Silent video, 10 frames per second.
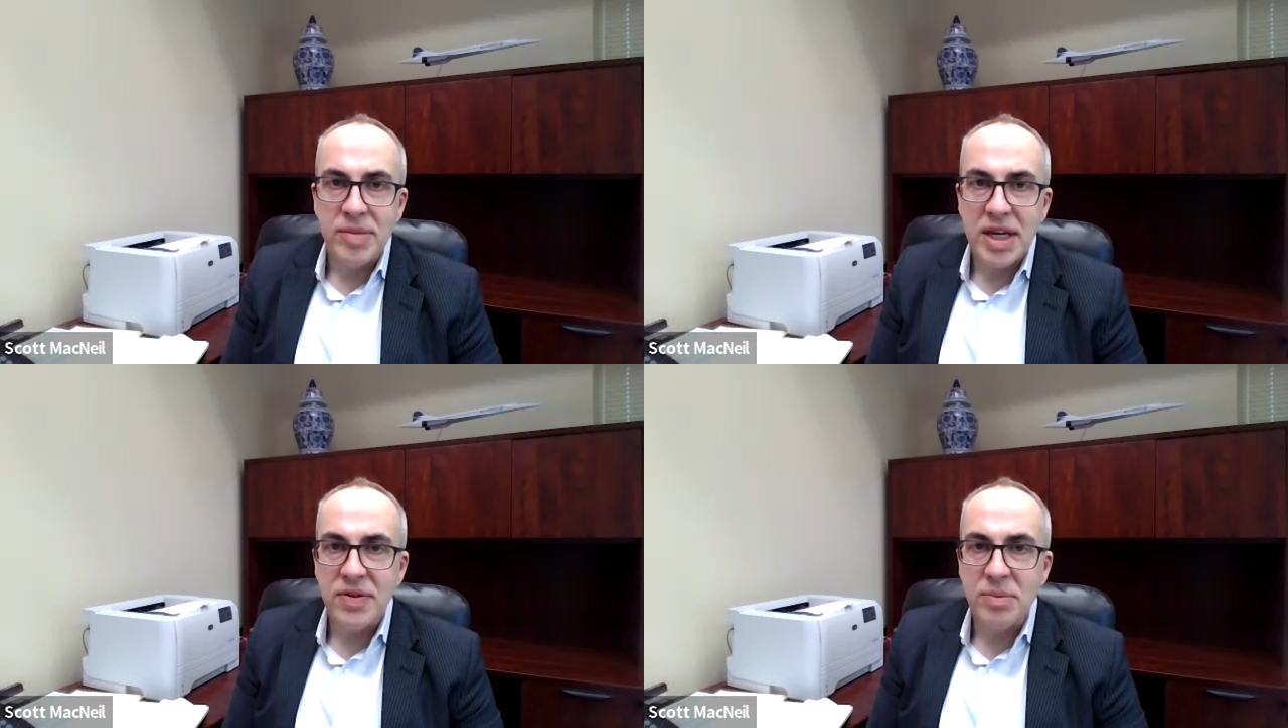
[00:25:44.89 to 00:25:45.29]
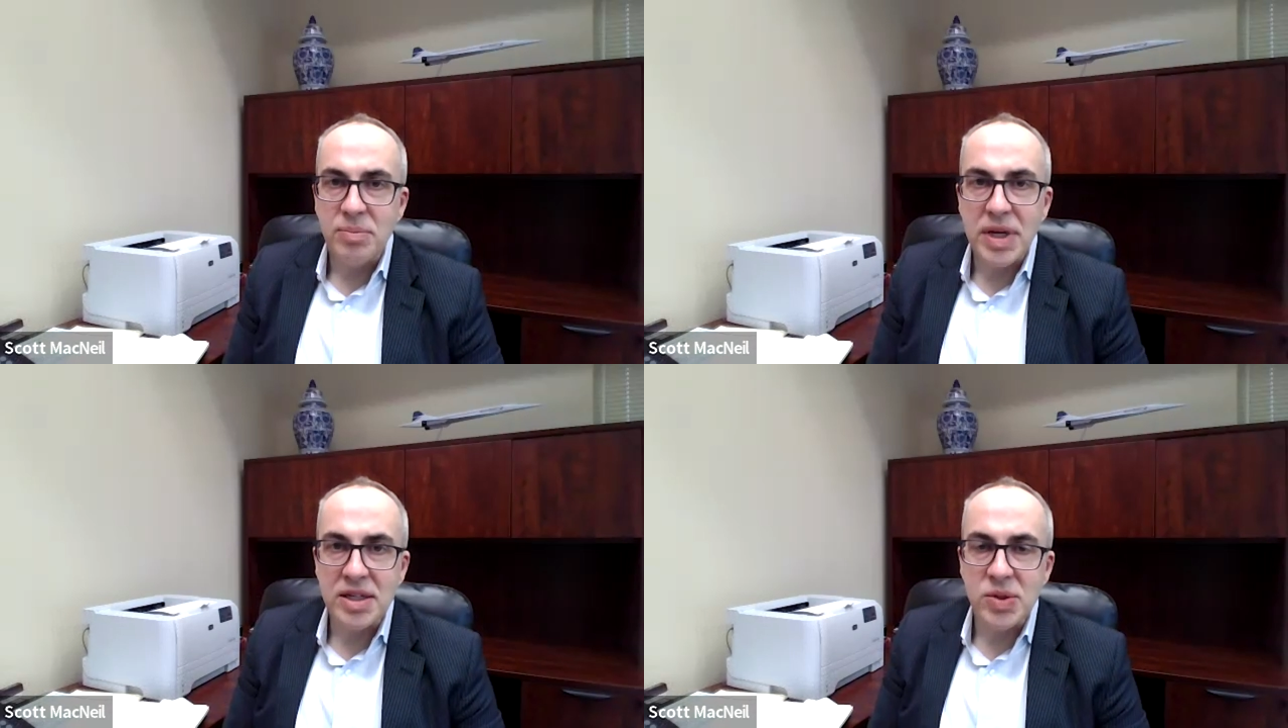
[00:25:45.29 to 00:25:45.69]
Even
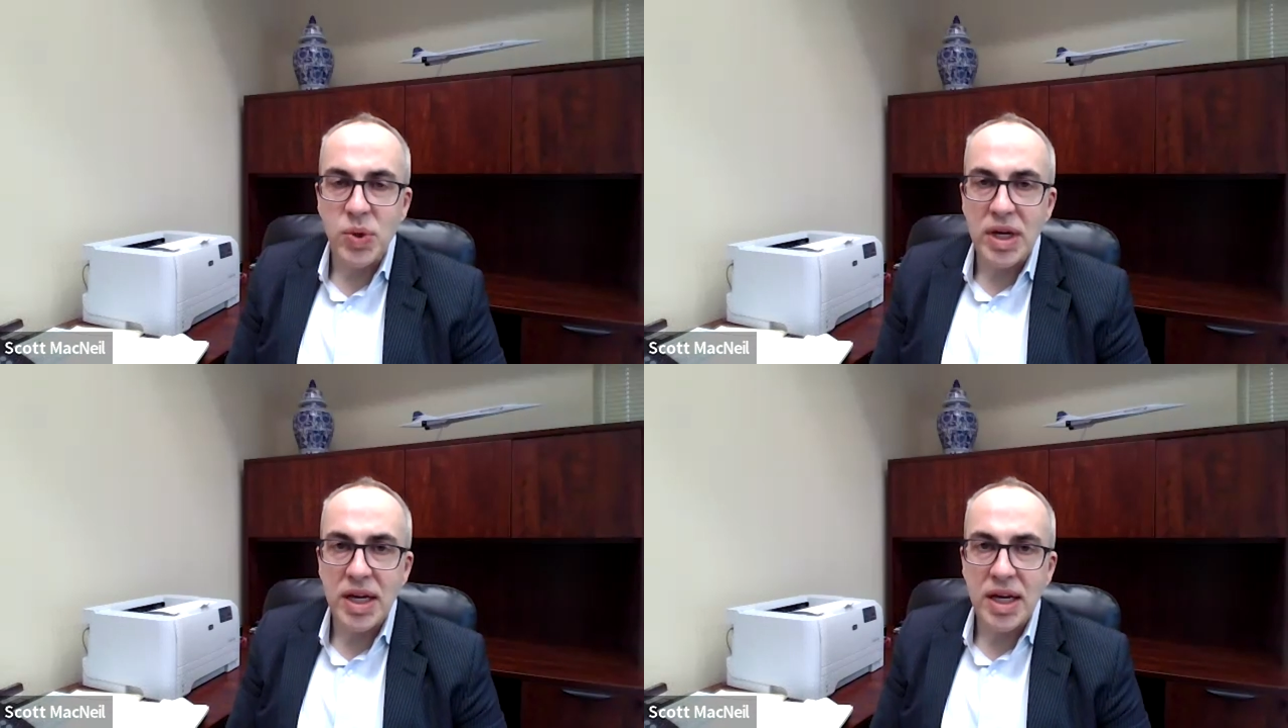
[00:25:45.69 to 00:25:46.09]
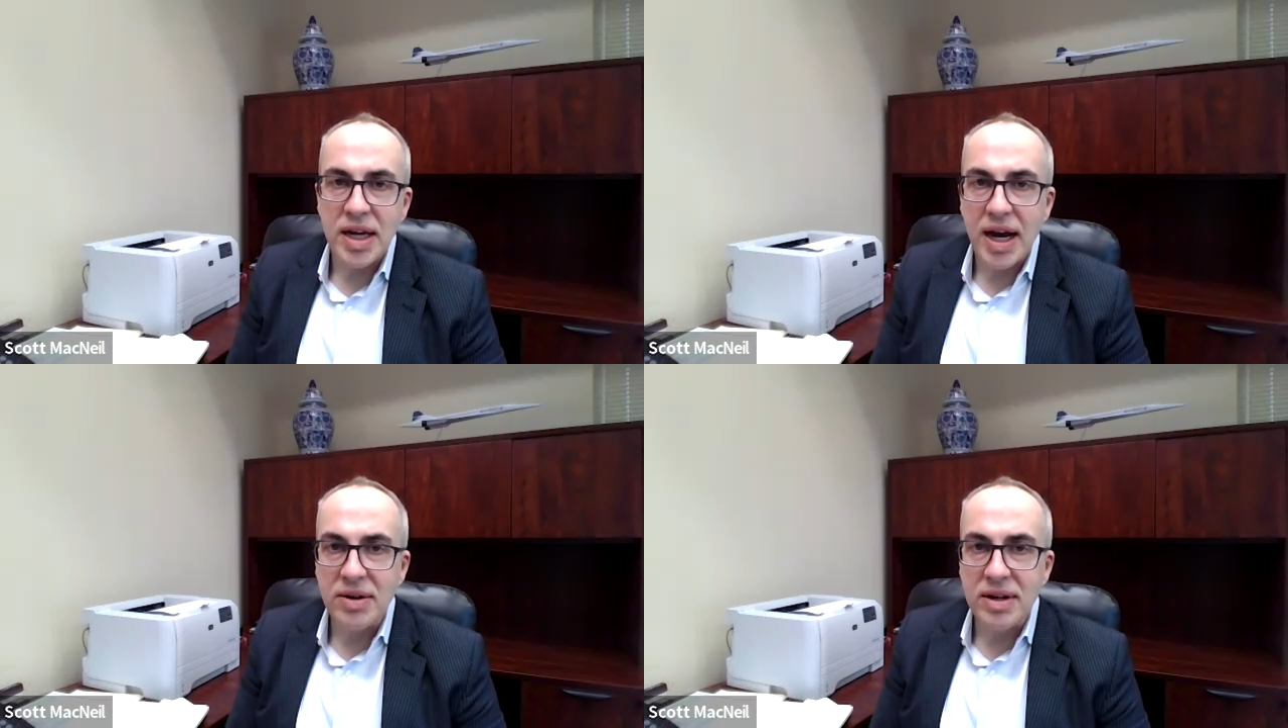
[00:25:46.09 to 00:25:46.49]
meals we eat
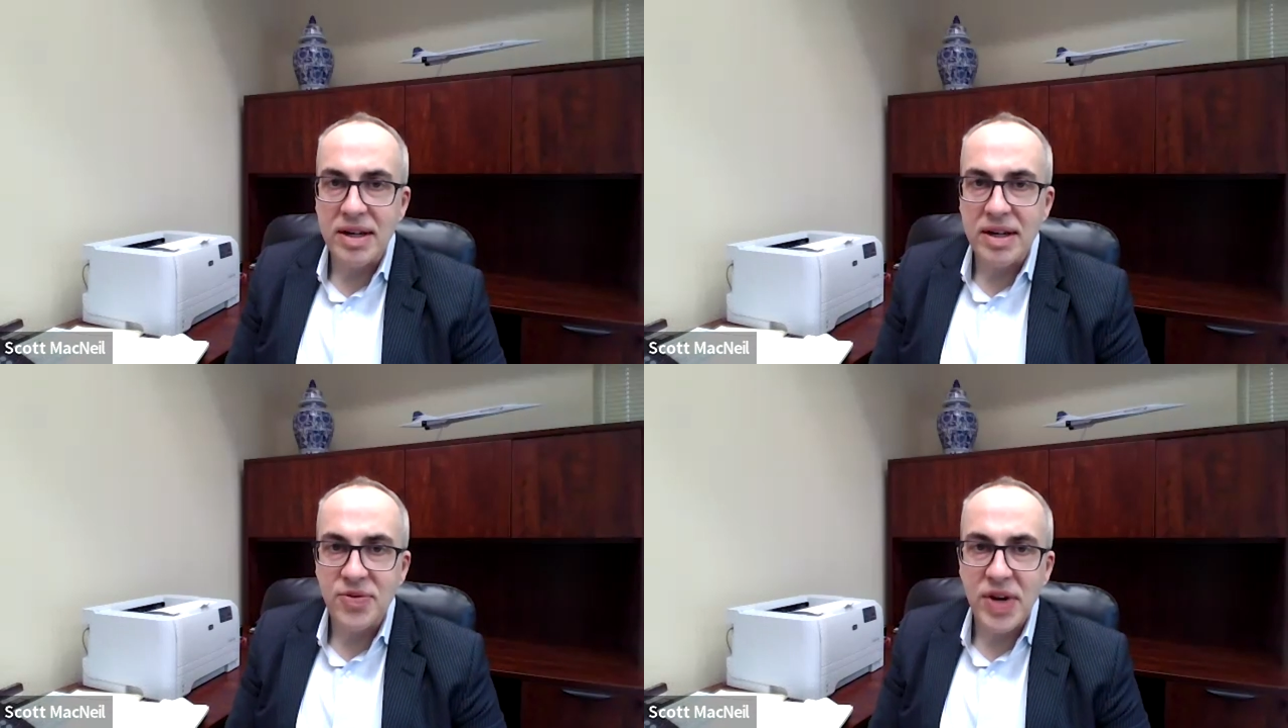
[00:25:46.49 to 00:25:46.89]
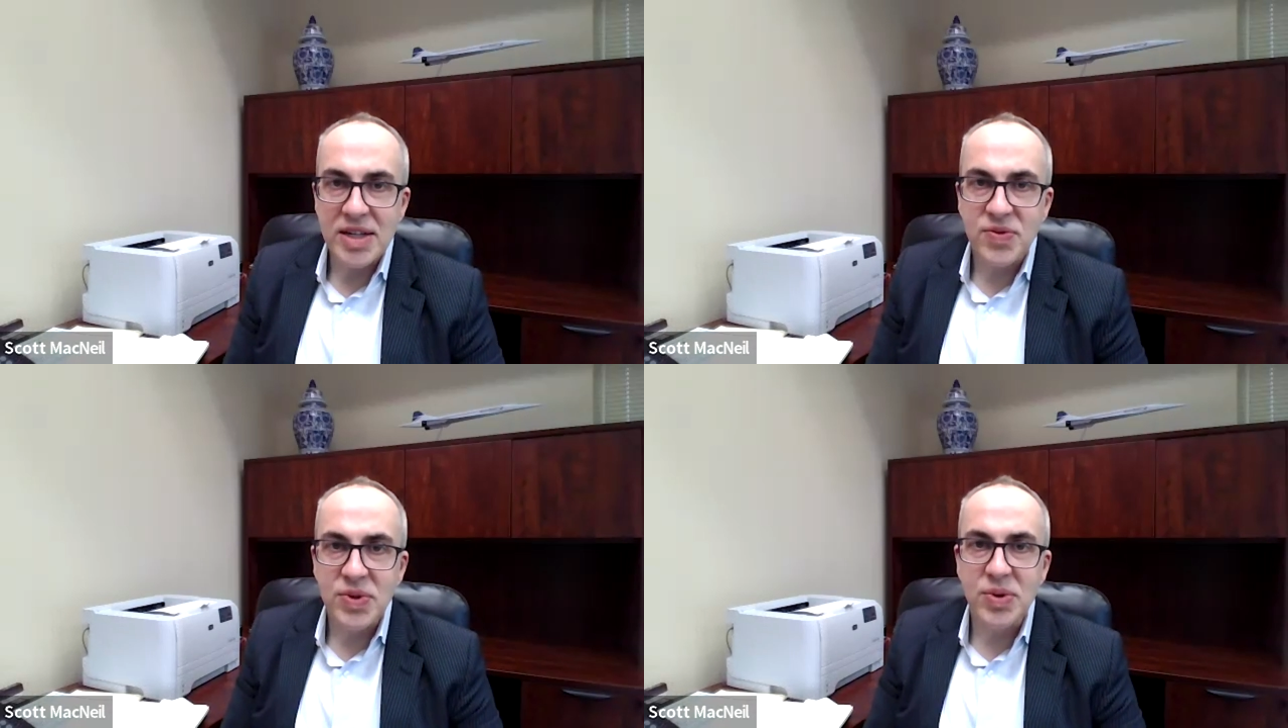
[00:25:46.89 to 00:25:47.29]
out at
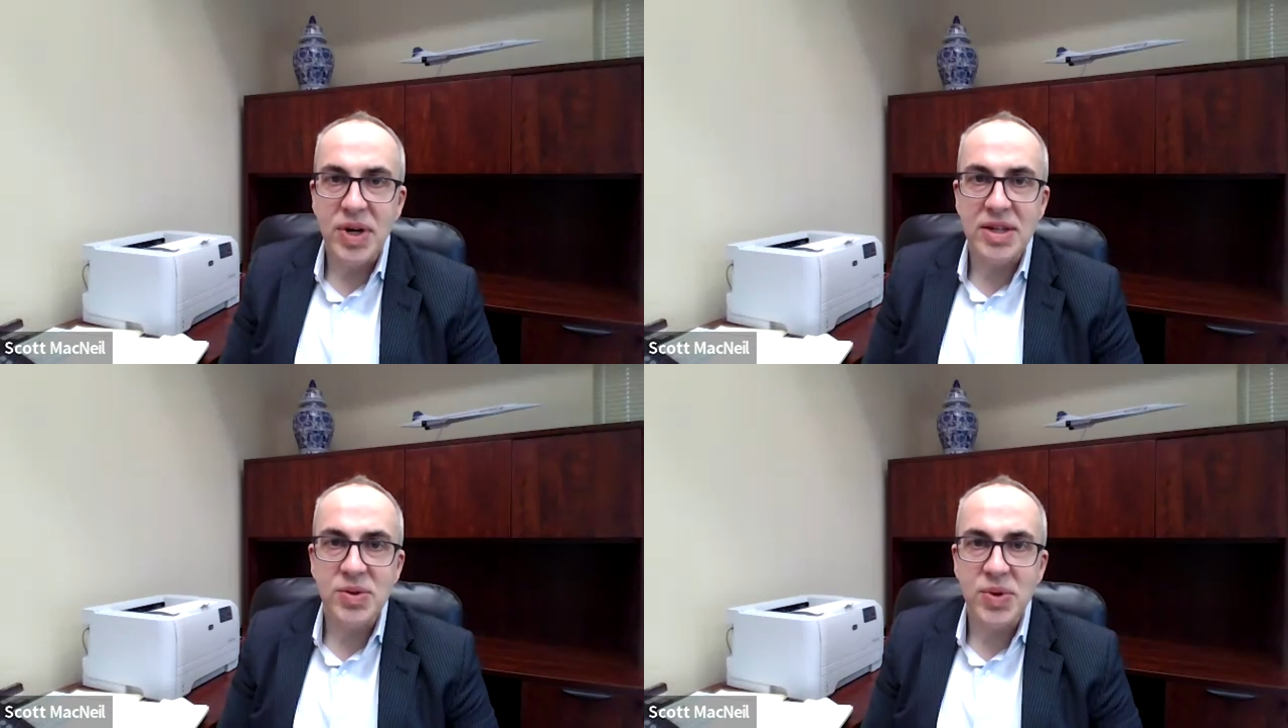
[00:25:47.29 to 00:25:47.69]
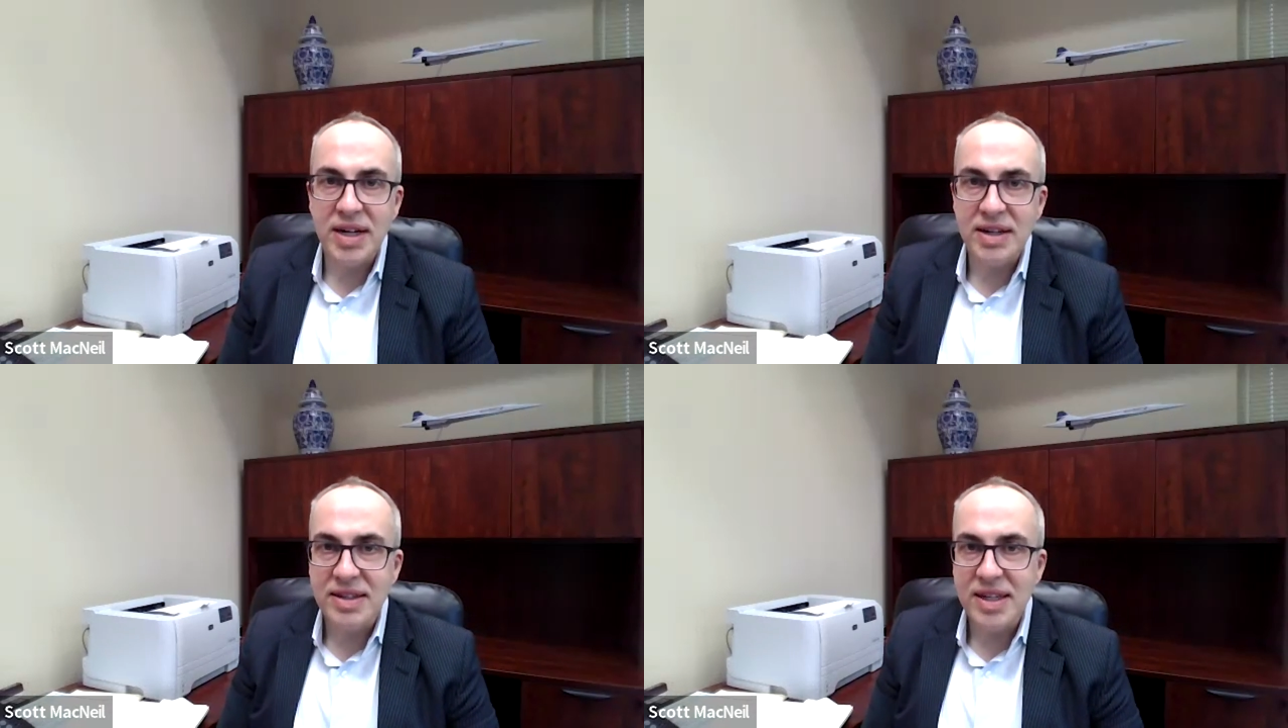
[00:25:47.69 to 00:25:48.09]
fast food
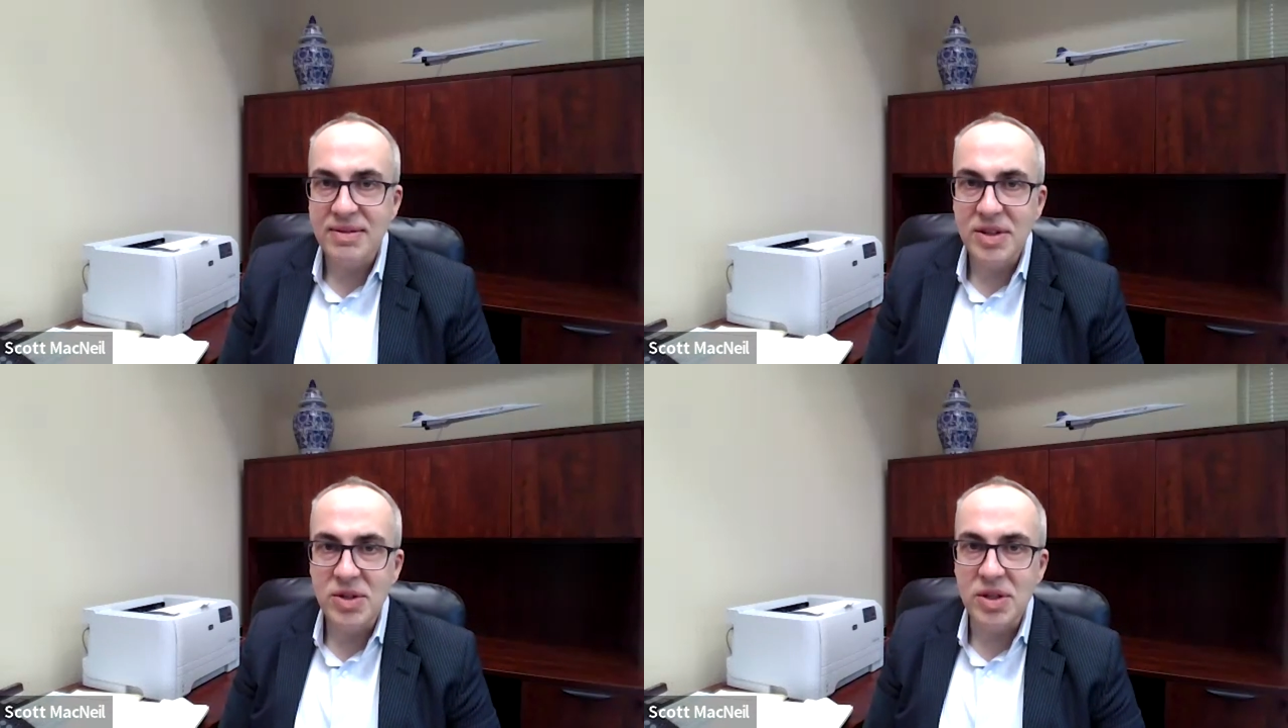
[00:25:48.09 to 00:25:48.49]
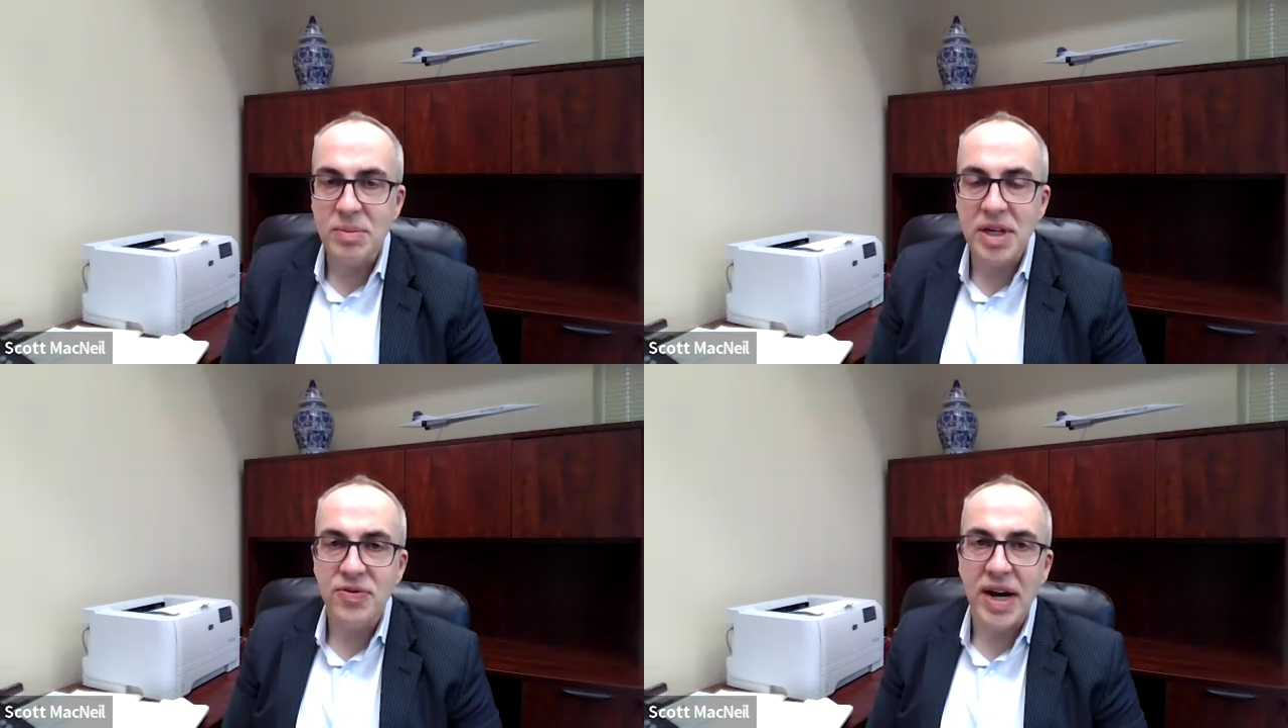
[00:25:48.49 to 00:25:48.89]
restaurants that used to
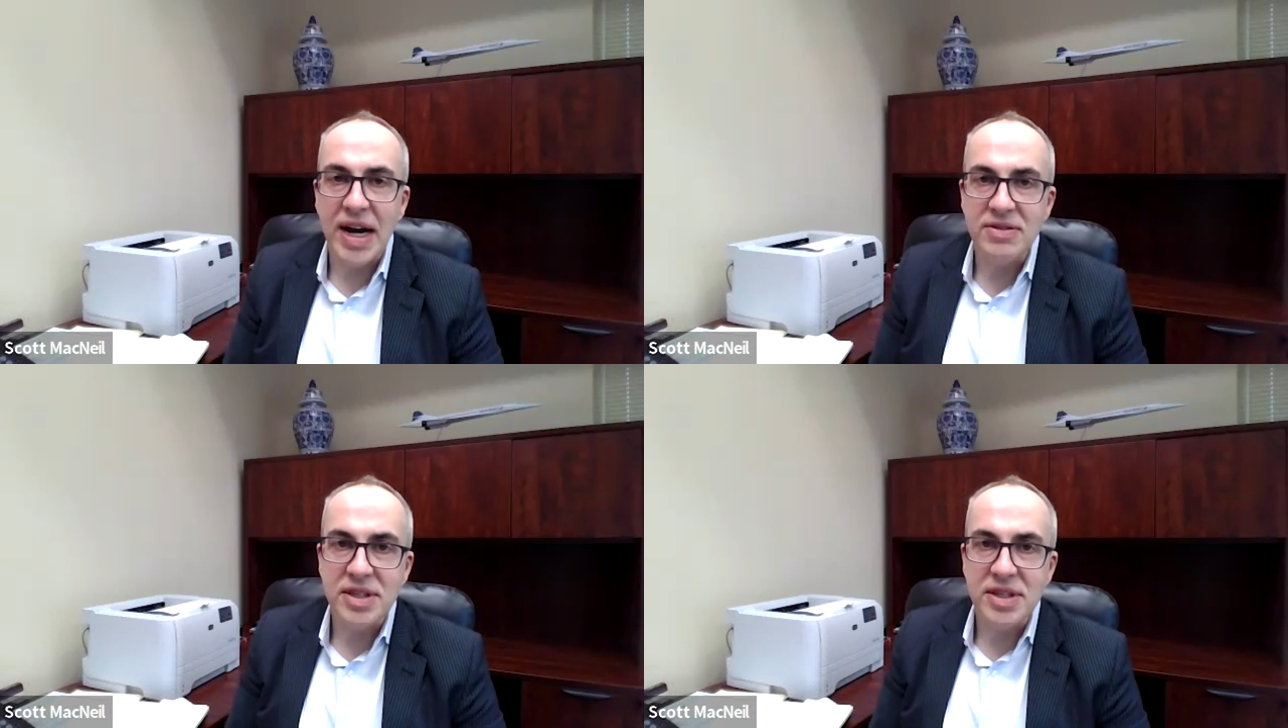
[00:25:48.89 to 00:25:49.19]
be $5,